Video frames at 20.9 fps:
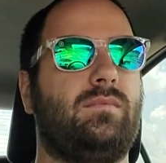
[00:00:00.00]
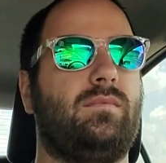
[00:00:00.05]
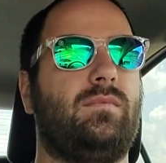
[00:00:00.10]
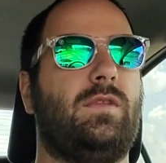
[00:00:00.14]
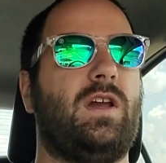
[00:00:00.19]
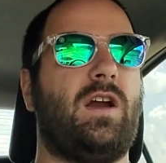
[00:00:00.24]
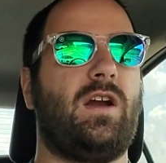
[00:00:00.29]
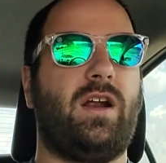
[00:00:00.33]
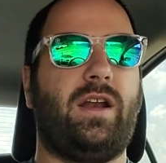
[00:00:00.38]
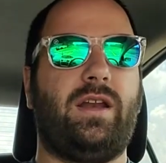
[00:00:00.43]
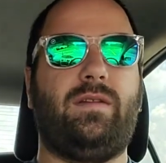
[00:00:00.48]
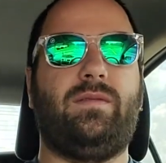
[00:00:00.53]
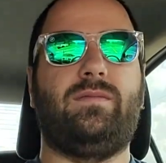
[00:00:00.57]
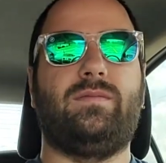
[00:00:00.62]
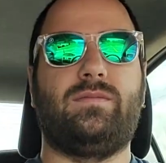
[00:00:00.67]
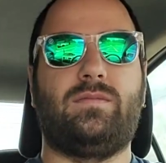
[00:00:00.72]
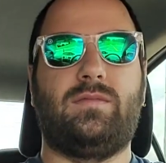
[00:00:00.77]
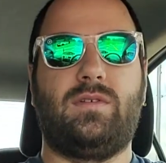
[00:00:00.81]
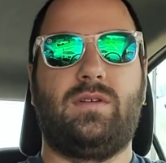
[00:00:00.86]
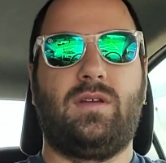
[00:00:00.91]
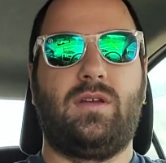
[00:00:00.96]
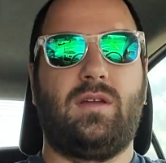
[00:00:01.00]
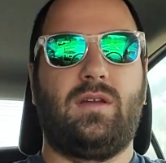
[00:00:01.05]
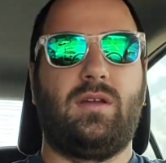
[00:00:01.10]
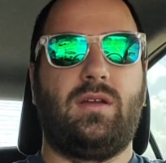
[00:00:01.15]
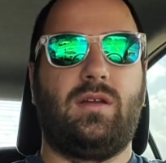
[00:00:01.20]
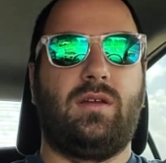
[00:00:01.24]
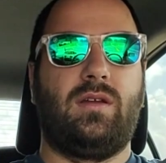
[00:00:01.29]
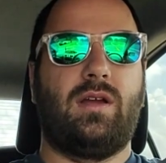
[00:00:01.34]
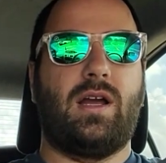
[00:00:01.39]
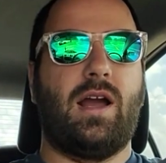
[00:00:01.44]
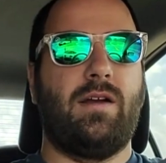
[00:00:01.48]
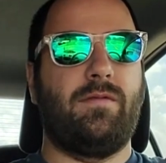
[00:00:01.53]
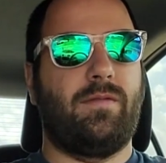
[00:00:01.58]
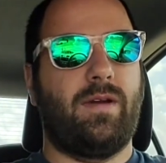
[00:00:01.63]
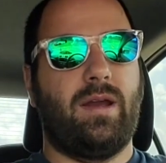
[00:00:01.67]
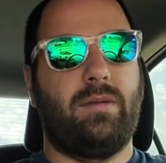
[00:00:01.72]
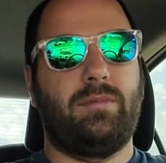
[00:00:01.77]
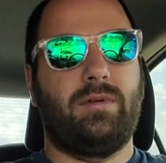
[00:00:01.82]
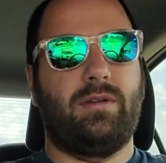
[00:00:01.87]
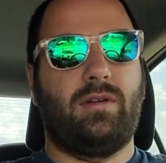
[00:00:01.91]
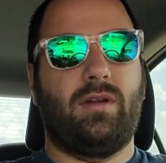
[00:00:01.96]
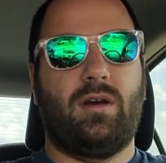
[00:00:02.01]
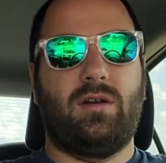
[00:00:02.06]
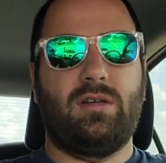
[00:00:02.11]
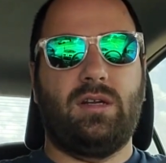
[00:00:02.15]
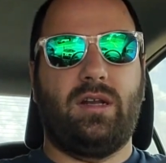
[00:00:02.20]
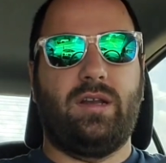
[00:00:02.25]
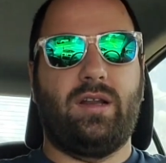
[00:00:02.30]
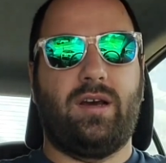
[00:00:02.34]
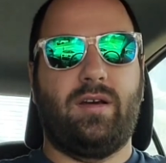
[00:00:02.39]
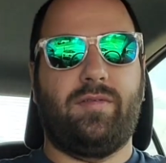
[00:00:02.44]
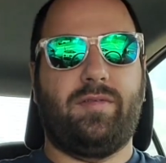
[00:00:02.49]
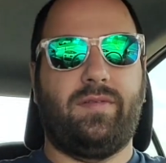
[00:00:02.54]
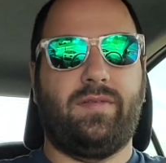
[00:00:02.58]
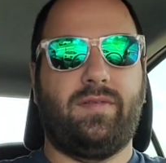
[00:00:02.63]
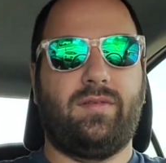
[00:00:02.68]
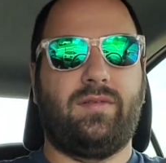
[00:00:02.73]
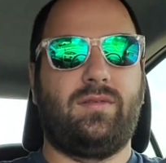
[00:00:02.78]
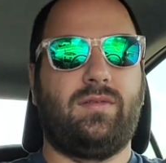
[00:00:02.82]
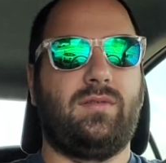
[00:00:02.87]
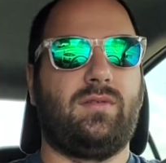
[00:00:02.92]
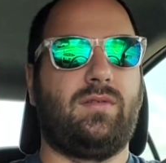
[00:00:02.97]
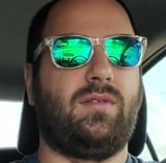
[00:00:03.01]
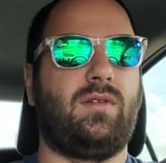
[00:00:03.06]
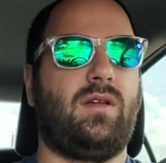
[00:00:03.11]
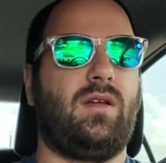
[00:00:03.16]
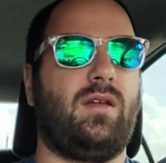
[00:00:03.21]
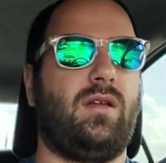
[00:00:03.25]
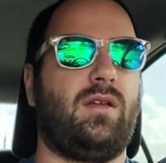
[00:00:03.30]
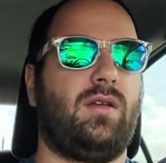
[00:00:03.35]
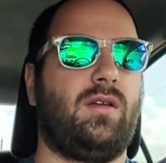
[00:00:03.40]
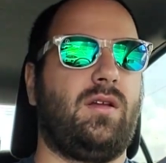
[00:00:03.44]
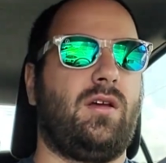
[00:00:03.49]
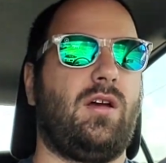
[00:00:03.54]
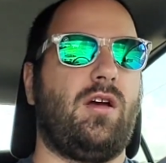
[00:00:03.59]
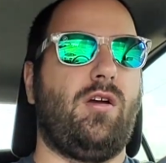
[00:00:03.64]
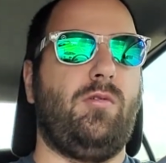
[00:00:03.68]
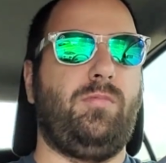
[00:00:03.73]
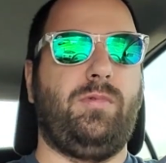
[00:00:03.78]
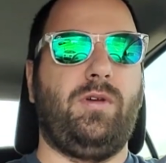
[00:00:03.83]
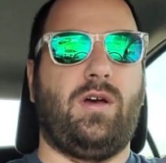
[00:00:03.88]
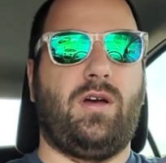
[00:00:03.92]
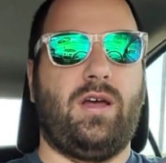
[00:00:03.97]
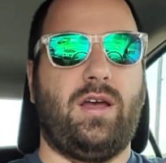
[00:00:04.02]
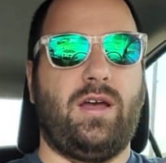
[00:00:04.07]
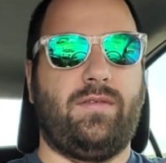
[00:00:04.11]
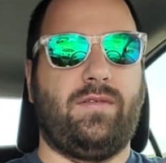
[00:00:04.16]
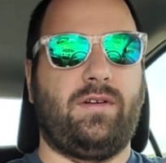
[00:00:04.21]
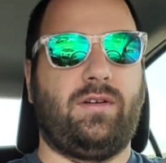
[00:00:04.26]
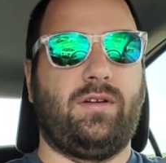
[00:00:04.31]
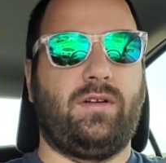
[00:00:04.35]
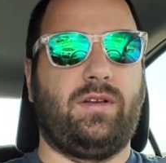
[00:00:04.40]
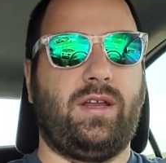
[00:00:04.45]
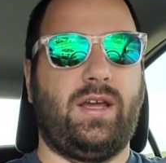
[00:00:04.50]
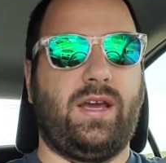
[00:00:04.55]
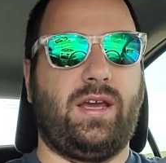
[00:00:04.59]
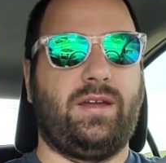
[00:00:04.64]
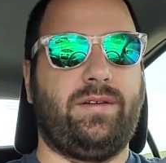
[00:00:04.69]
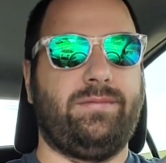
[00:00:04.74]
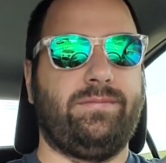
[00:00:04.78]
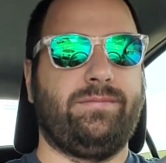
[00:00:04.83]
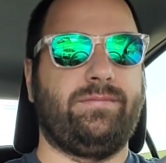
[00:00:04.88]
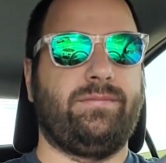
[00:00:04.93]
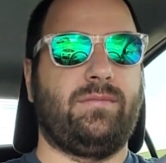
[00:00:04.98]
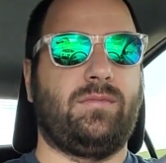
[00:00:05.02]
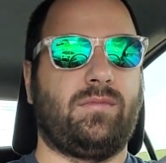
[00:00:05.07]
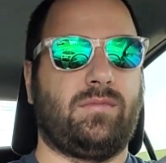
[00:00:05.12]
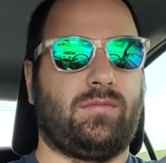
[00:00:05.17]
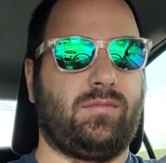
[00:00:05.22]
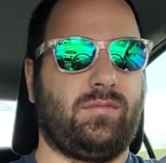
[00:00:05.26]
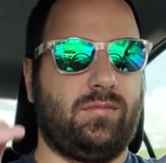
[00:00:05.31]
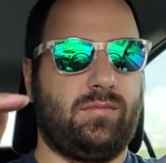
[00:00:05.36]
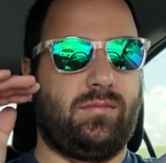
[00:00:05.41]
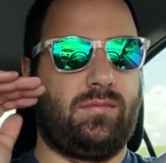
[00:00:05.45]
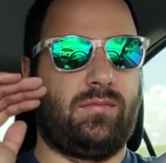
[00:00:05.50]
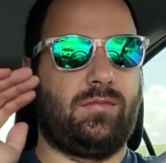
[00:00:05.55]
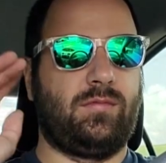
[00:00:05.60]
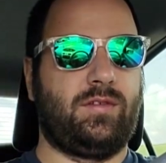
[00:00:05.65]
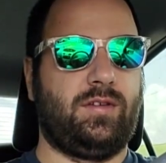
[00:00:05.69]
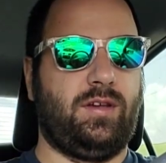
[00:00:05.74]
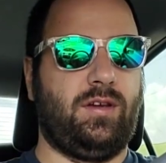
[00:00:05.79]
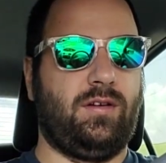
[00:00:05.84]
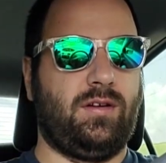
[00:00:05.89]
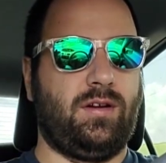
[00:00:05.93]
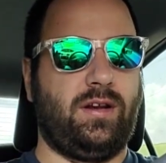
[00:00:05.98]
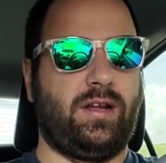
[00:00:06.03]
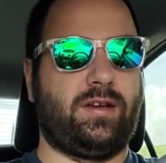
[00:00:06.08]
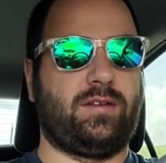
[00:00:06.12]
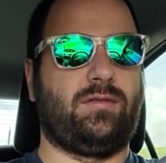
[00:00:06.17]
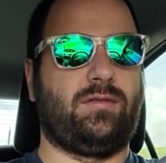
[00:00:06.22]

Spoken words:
Alright, I've rambled on enough. Hope y'all have a good day. See you on the next